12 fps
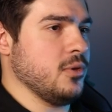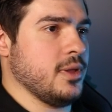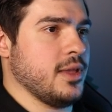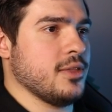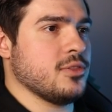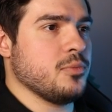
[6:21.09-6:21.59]
You
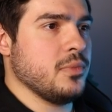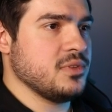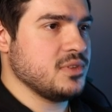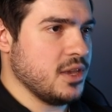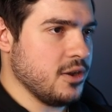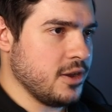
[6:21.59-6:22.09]
could get the
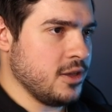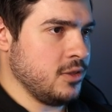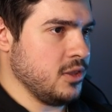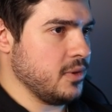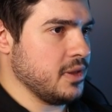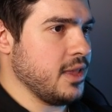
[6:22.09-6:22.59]

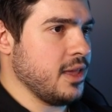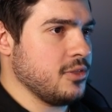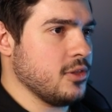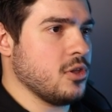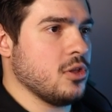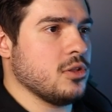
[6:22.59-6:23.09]
material, you could
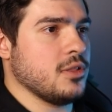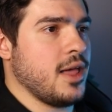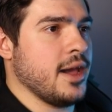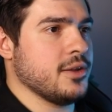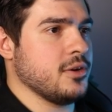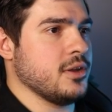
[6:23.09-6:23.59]
get the
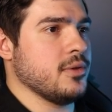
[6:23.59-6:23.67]
collider,